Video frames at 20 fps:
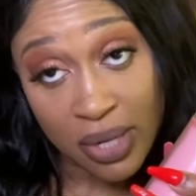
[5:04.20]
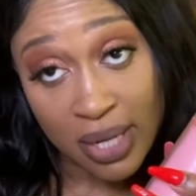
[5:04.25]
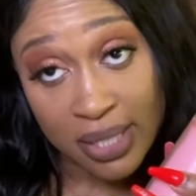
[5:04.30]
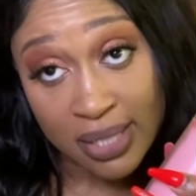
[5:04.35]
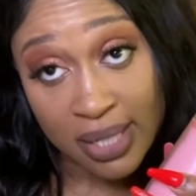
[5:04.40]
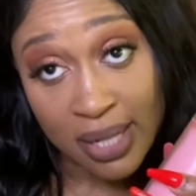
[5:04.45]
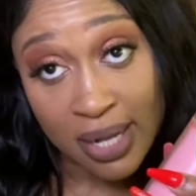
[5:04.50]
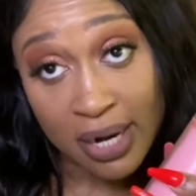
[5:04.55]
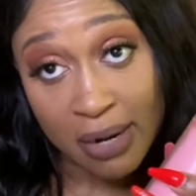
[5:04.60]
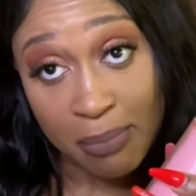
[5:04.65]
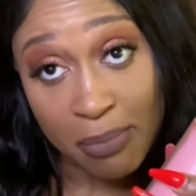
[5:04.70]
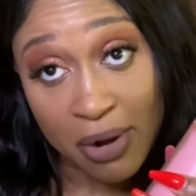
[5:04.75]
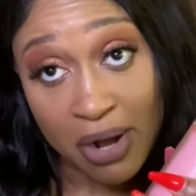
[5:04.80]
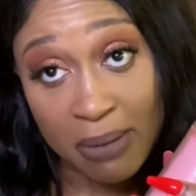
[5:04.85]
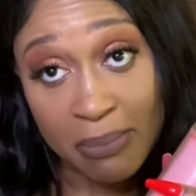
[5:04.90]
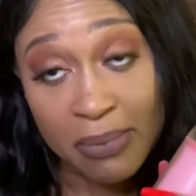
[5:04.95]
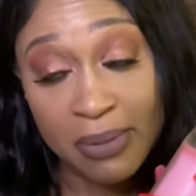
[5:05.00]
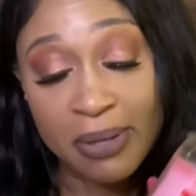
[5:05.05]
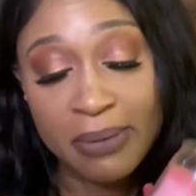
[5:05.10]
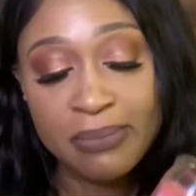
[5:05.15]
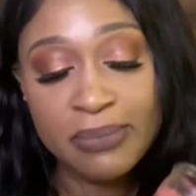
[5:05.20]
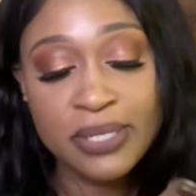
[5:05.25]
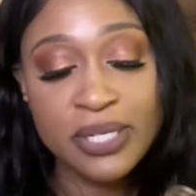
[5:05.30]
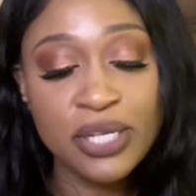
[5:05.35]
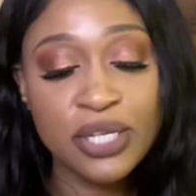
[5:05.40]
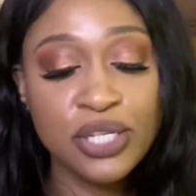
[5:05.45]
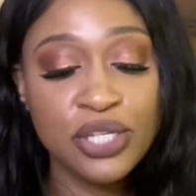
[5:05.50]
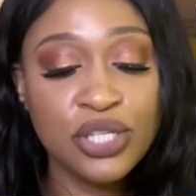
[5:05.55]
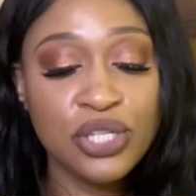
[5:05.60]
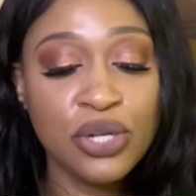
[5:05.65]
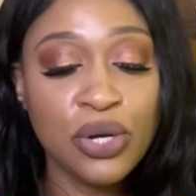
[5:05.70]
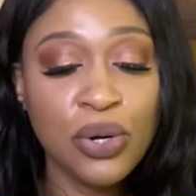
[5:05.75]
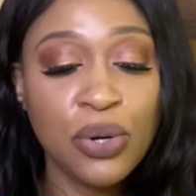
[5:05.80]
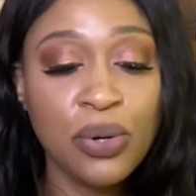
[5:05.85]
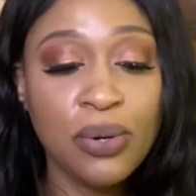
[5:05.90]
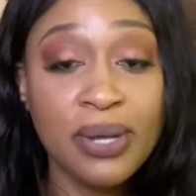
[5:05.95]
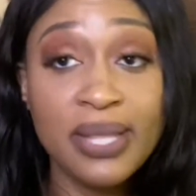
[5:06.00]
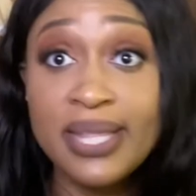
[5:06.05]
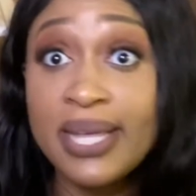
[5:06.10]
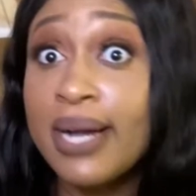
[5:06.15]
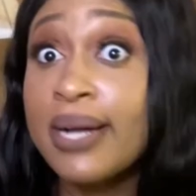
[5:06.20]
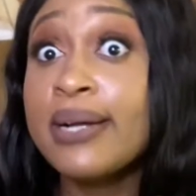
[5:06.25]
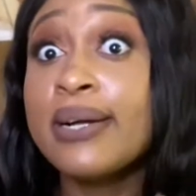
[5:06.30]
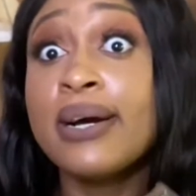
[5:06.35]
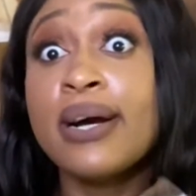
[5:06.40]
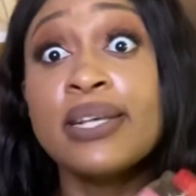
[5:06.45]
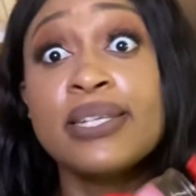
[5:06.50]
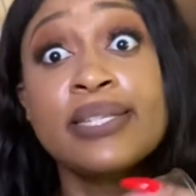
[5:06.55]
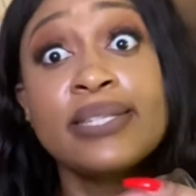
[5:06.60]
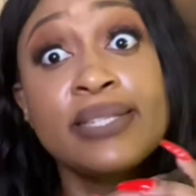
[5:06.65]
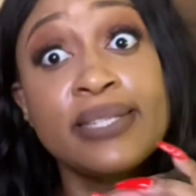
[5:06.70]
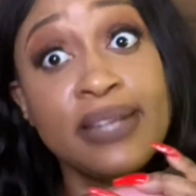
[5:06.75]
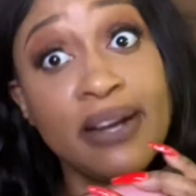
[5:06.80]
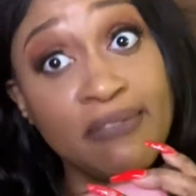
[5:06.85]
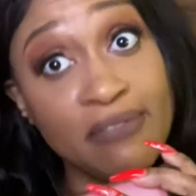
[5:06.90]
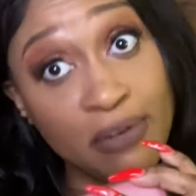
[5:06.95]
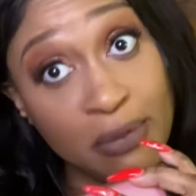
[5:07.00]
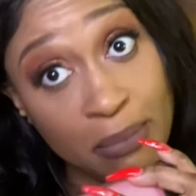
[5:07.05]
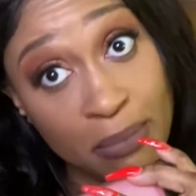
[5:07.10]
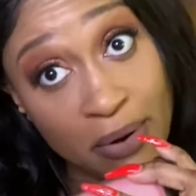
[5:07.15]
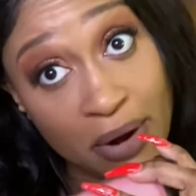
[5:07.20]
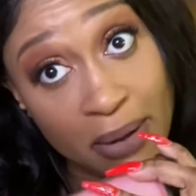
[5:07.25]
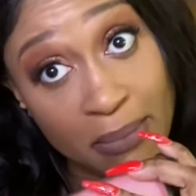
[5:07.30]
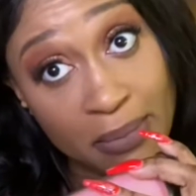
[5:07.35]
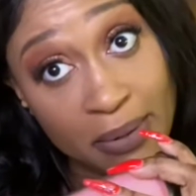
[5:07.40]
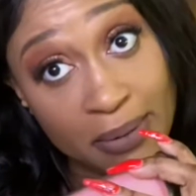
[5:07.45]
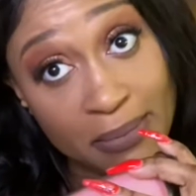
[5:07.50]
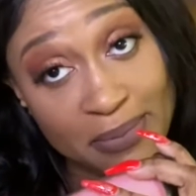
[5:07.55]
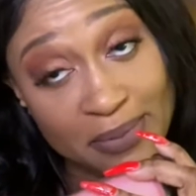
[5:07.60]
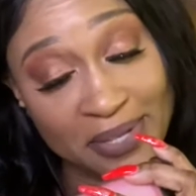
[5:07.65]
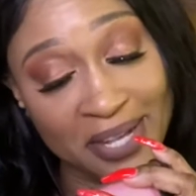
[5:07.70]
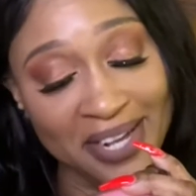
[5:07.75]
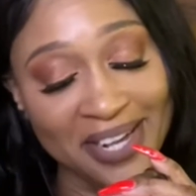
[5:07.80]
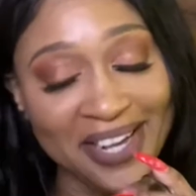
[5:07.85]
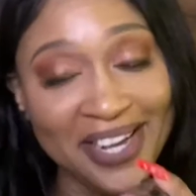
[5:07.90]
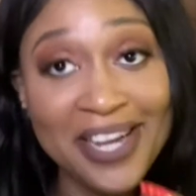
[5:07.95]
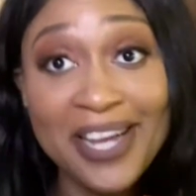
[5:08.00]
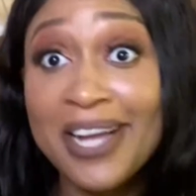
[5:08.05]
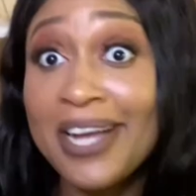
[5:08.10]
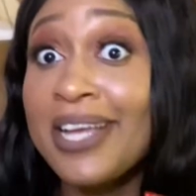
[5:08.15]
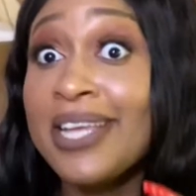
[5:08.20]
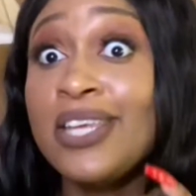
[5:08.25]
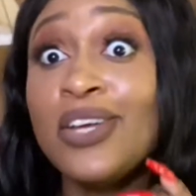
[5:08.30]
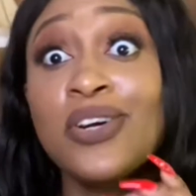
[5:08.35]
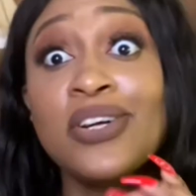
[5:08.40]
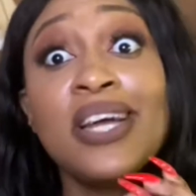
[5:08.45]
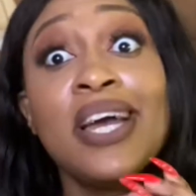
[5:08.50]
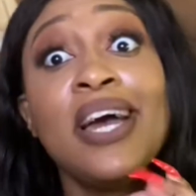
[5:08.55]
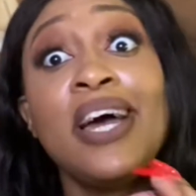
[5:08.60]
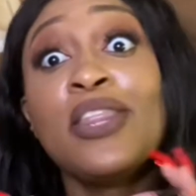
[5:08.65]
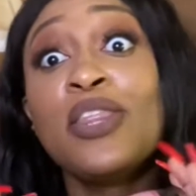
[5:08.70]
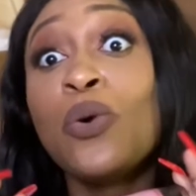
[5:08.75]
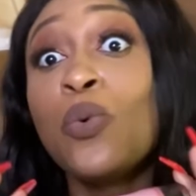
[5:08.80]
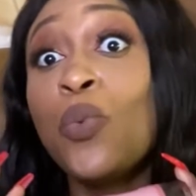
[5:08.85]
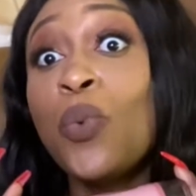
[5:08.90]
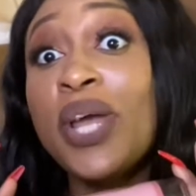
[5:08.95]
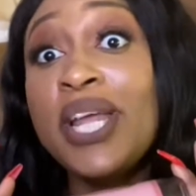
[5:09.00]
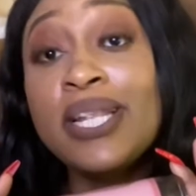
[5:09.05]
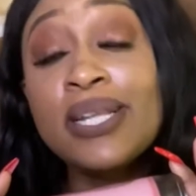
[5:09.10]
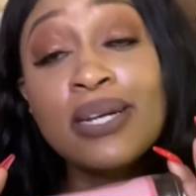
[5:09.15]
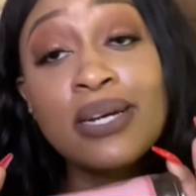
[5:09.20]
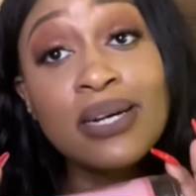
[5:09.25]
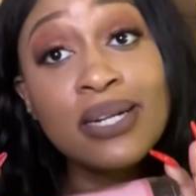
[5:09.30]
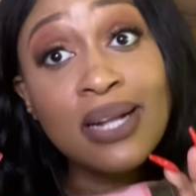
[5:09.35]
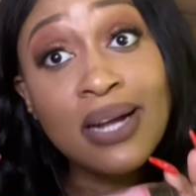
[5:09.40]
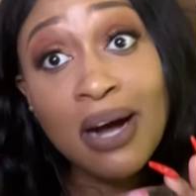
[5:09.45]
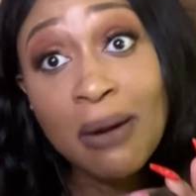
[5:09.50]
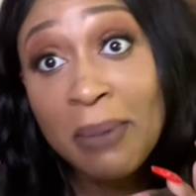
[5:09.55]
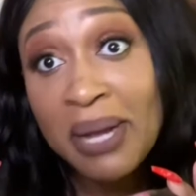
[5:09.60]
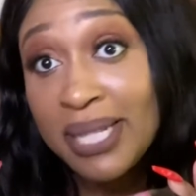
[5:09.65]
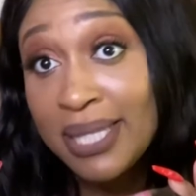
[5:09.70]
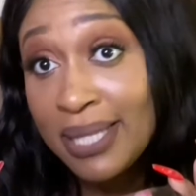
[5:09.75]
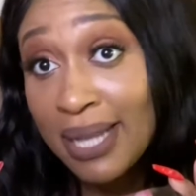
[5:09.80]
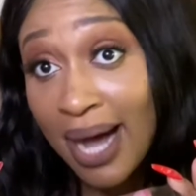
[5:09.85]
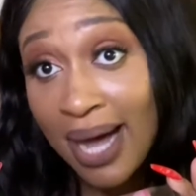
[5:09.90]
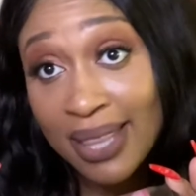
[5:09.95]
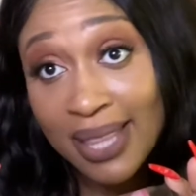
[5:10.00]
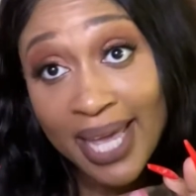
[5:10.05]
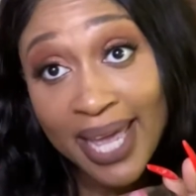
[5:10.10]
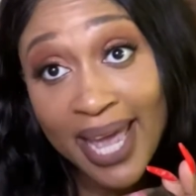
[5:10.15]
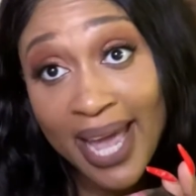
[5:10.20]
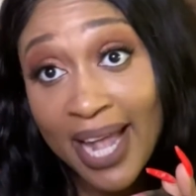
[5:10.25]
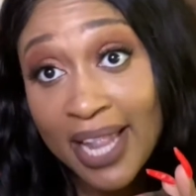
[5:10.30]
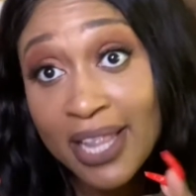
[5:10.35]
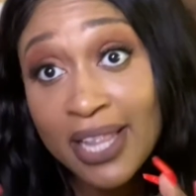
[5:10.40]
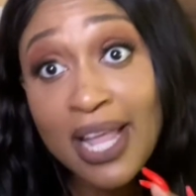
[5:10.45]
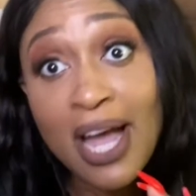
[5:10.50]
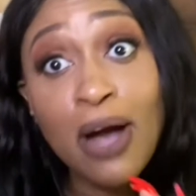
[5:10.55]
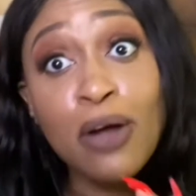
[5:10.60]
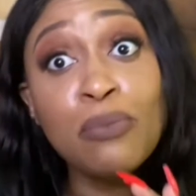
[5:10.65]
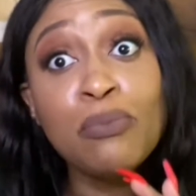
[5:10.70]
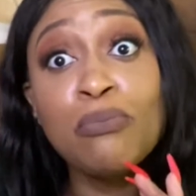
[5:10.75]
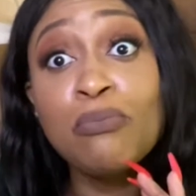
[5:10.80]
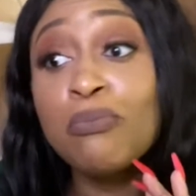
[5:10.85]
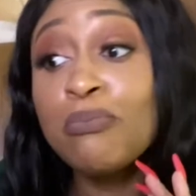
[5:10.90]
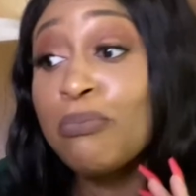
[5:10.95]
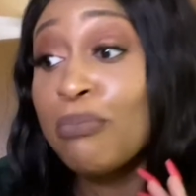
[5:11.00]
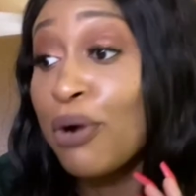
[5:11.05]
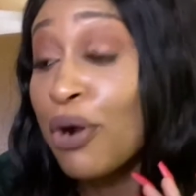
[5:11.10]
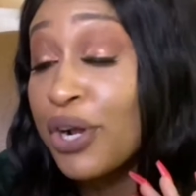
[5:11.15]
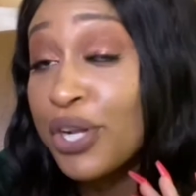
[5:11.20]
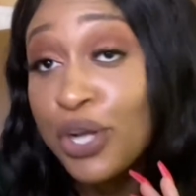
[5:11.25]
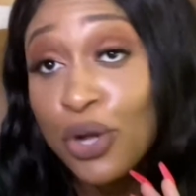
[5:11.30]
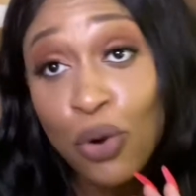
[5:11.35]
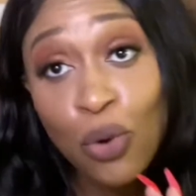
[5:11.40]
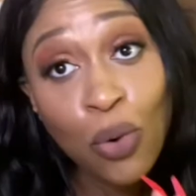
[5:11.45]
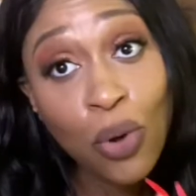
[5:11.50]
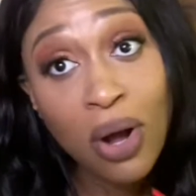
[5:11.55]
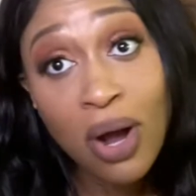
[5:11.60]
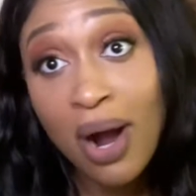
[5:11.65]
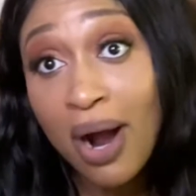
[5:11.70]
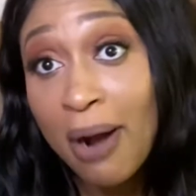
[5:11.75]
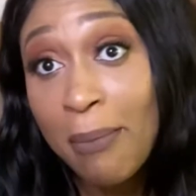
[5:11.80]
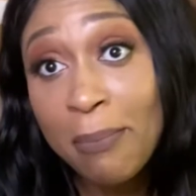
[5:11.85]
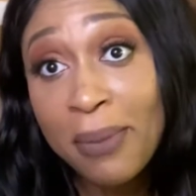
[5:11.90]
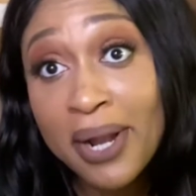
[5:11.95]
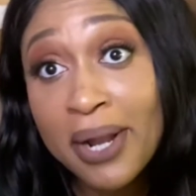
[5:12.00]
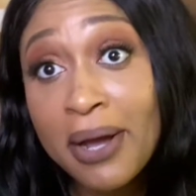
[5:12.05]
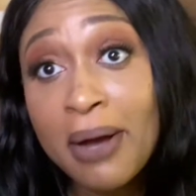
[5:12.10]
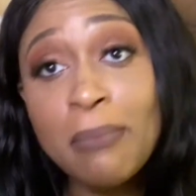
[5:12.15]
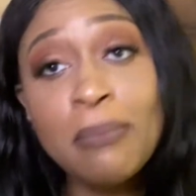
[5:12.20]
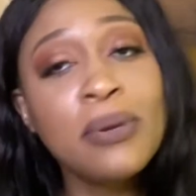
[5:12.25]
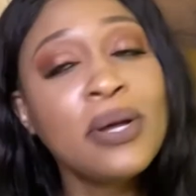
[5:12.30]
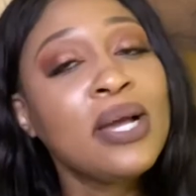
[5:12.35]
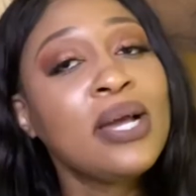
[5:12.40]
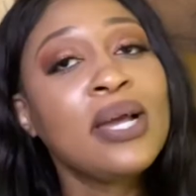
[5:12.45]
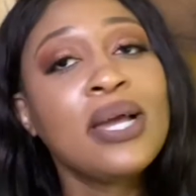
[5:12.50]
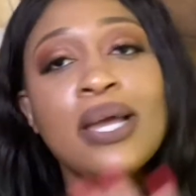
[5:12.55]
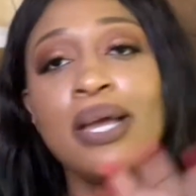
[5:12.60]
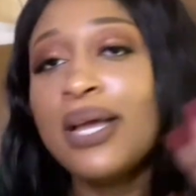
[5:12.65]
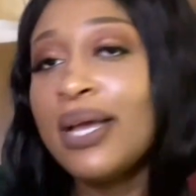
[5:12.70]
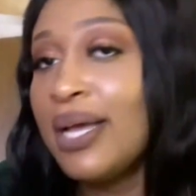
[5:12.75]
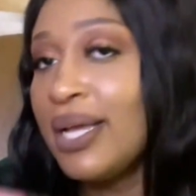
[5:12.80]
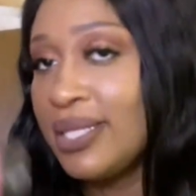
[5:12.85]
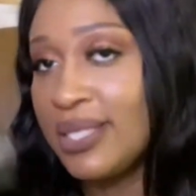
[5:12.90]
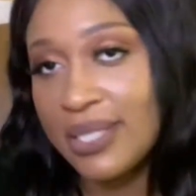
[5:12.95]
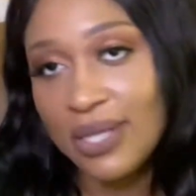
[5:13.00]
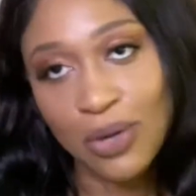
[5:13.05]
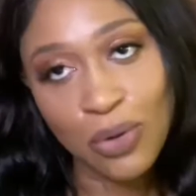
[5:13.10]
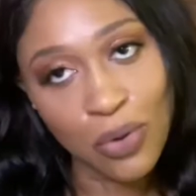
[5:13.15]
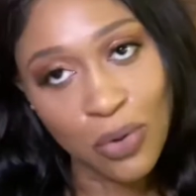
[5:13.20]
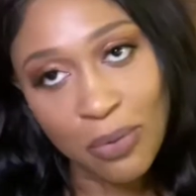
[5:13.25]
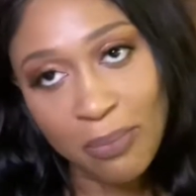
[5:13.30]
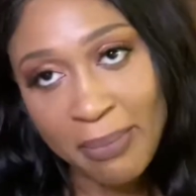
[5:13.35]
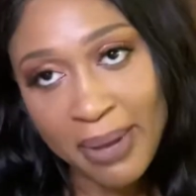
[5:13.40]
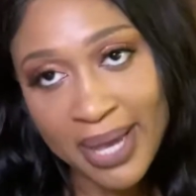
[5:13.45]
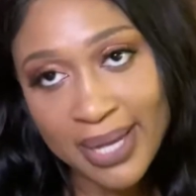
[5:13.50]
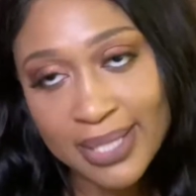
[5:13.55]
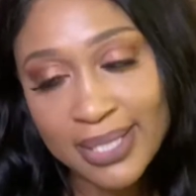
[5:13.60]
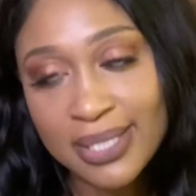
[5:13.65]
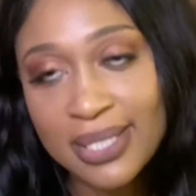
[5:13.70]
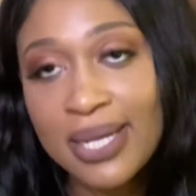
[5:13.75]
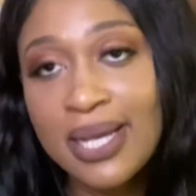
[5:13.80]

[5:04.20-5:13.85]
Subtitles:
a lot of problems. So, and that could cause several problems. The wind could come and knock the candle out, burn your whole carpet up. It's a whole mess.